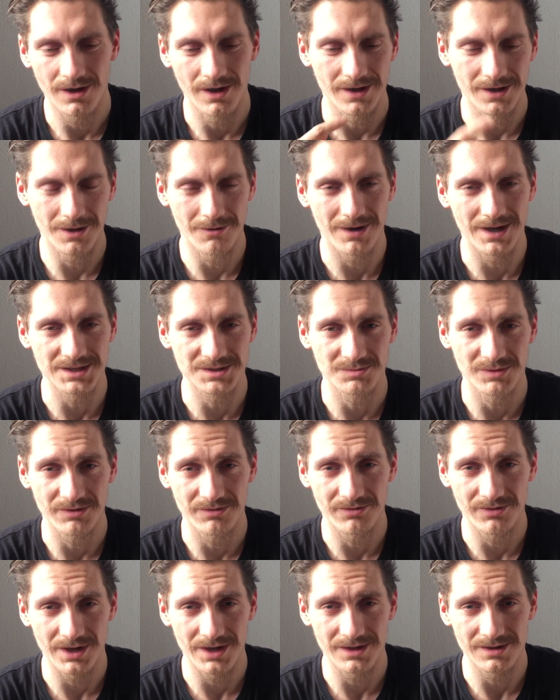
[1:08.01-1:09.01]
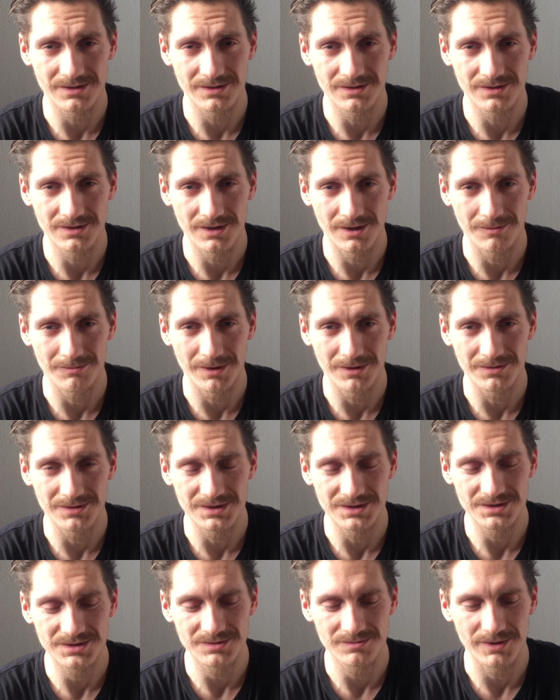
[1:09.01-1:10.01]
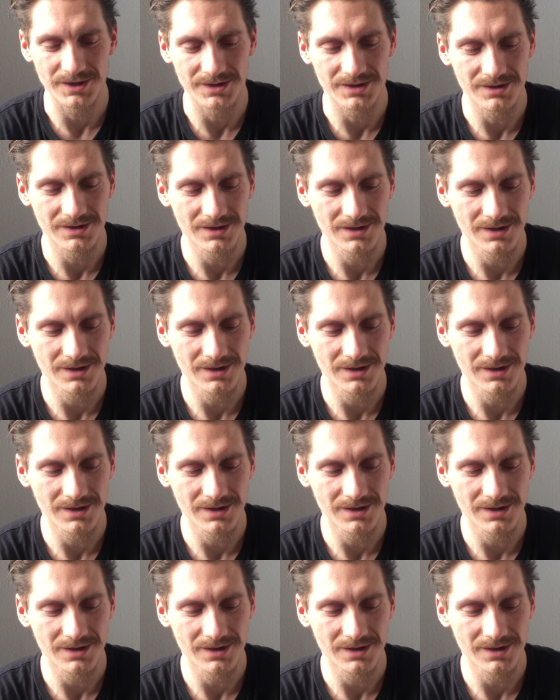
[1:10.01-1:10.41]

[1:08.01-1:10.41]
I have asked my friend about this, but